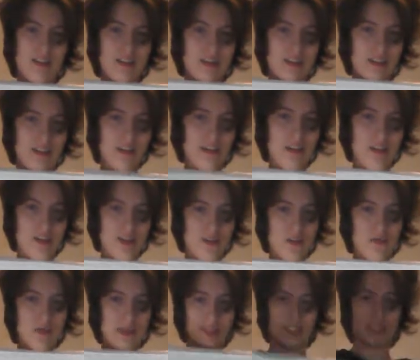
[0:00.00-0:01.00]
Like, you don't
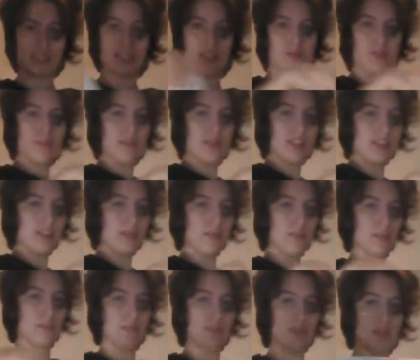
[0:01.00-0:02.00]
want the seam to be in the
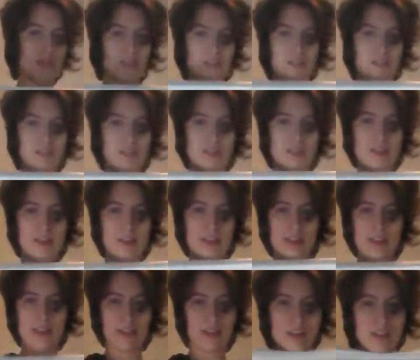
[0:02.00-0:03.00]
middle or
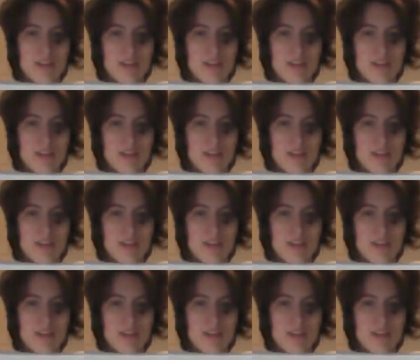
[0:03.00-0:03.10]
anything.